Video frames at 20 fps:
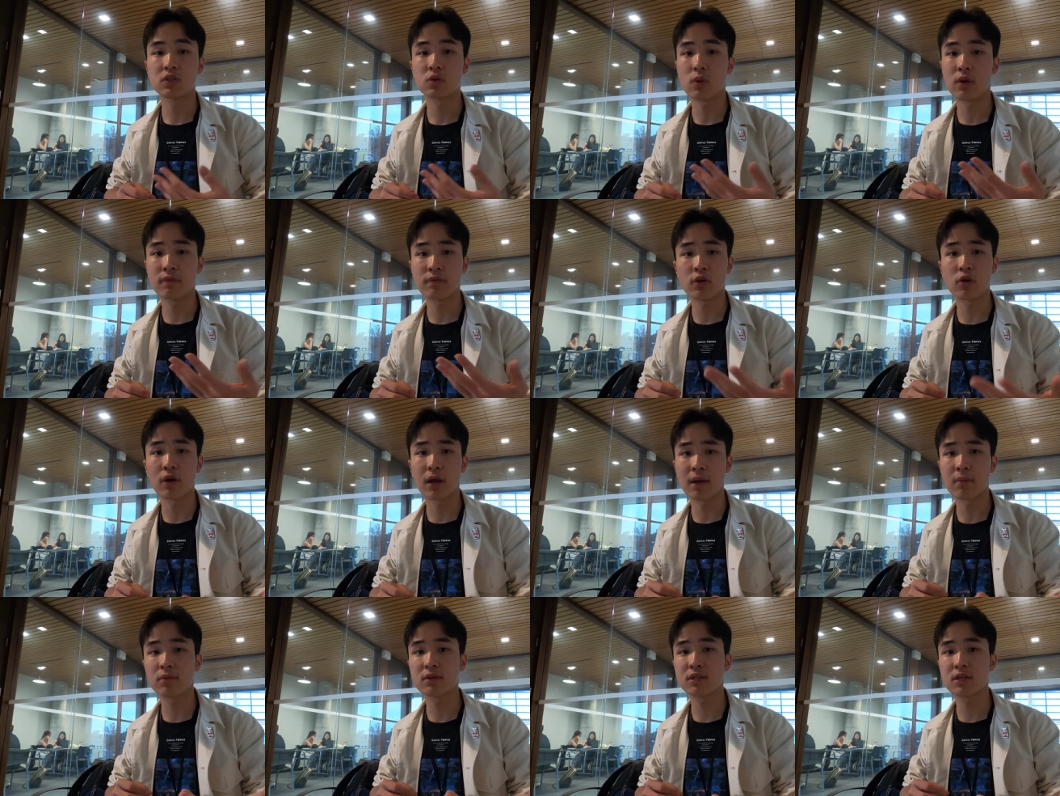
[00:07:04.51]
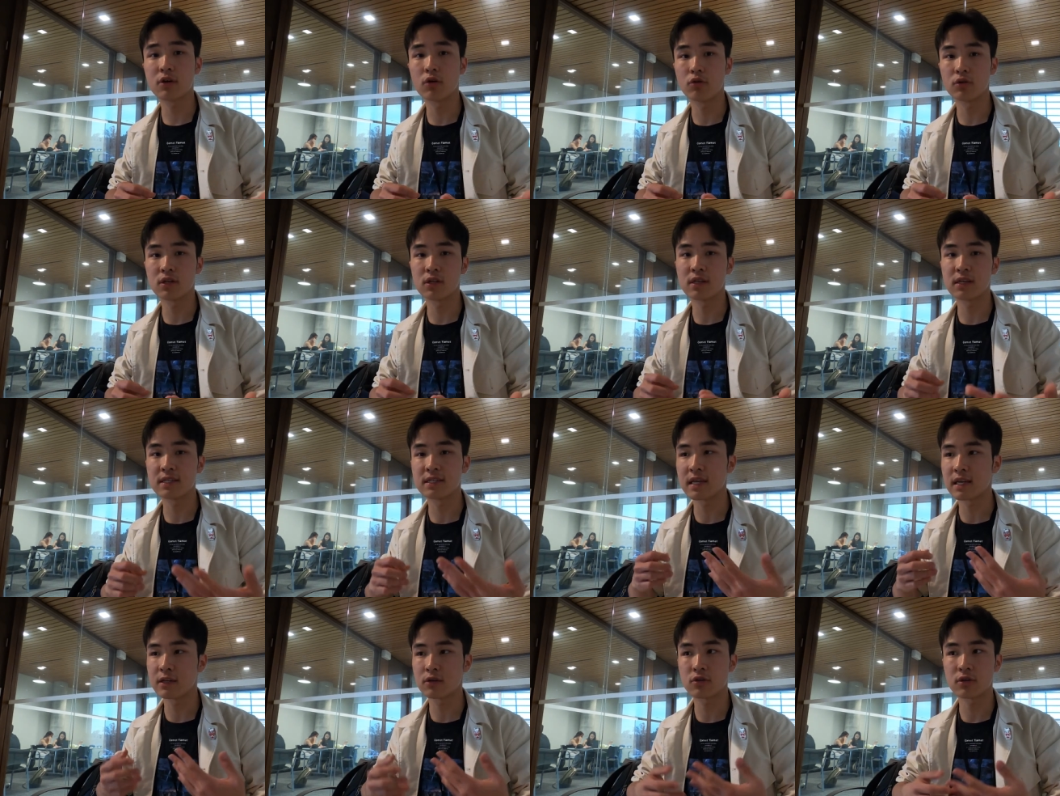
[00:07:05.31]
So if you're able to go to
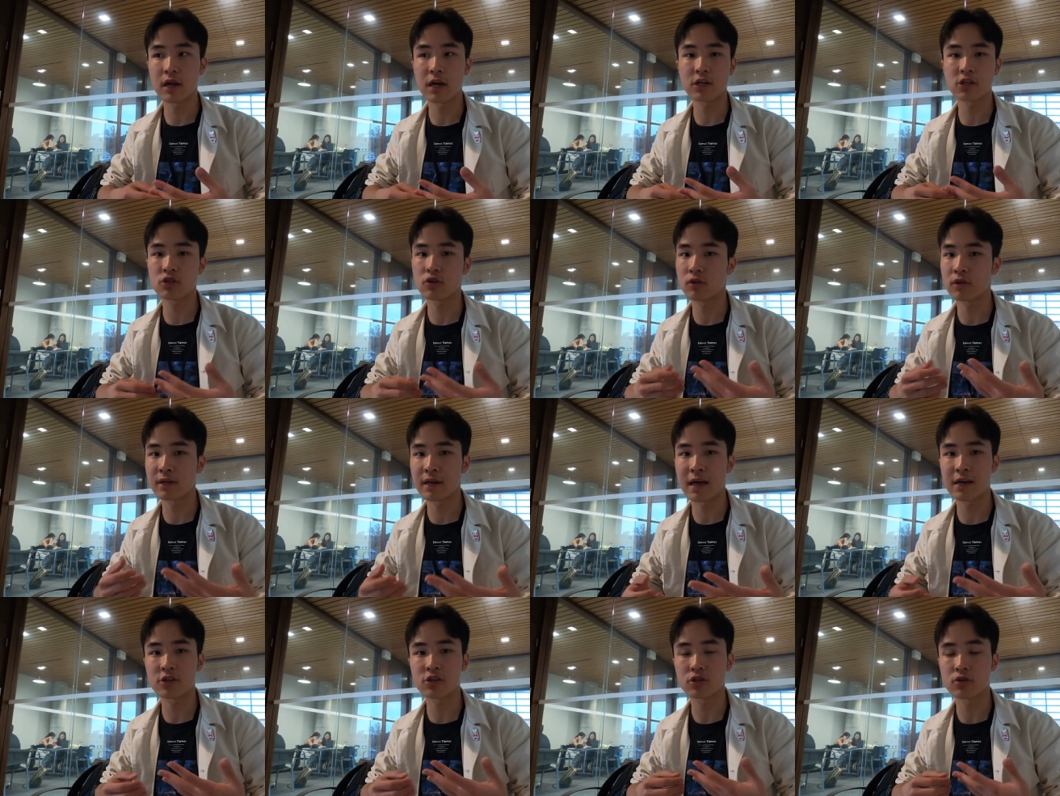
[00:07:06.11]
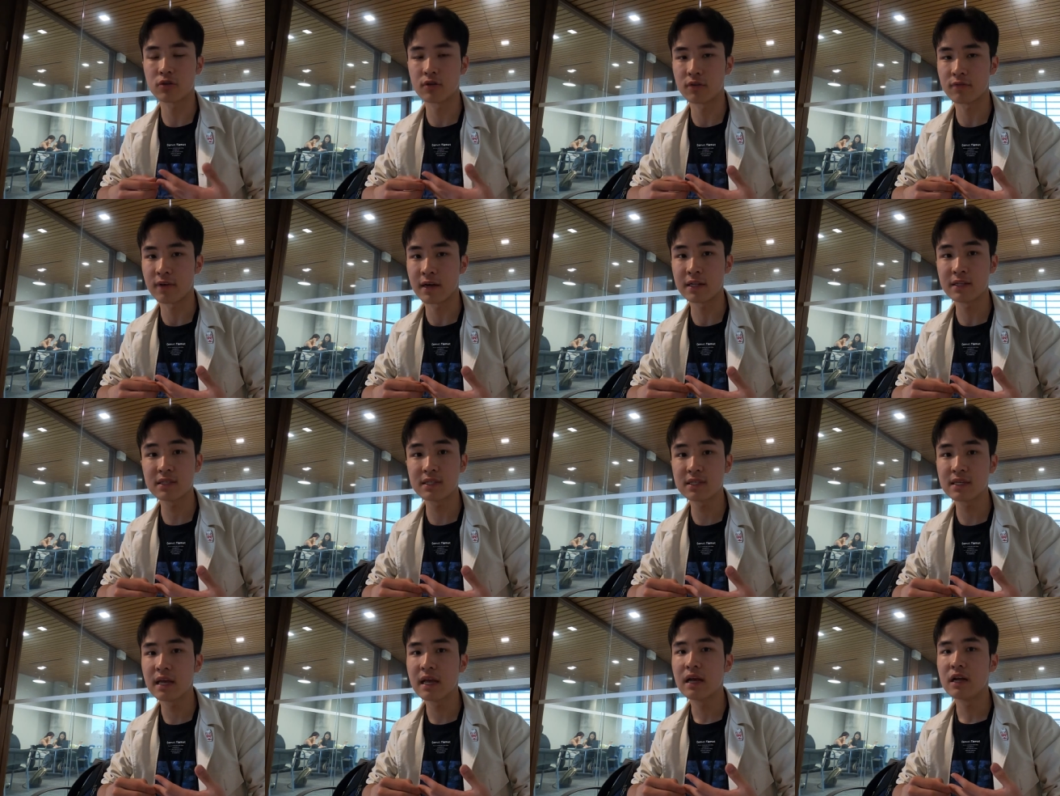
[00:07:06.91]
these international and national
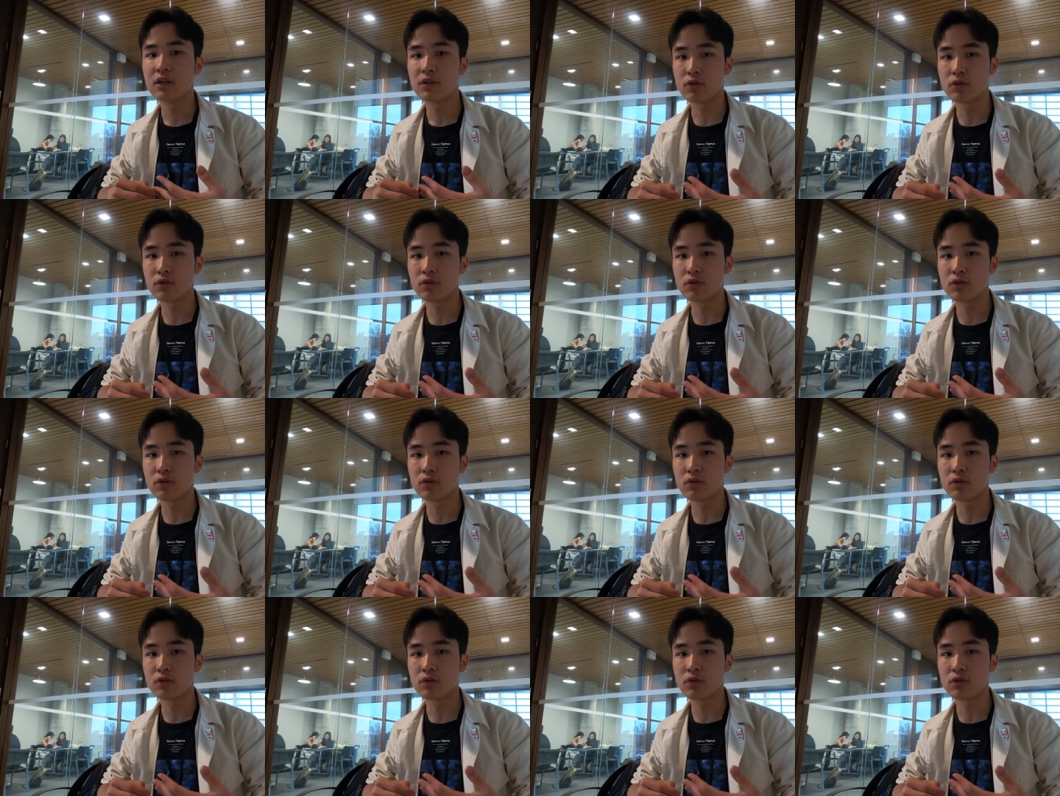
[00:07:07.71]
events,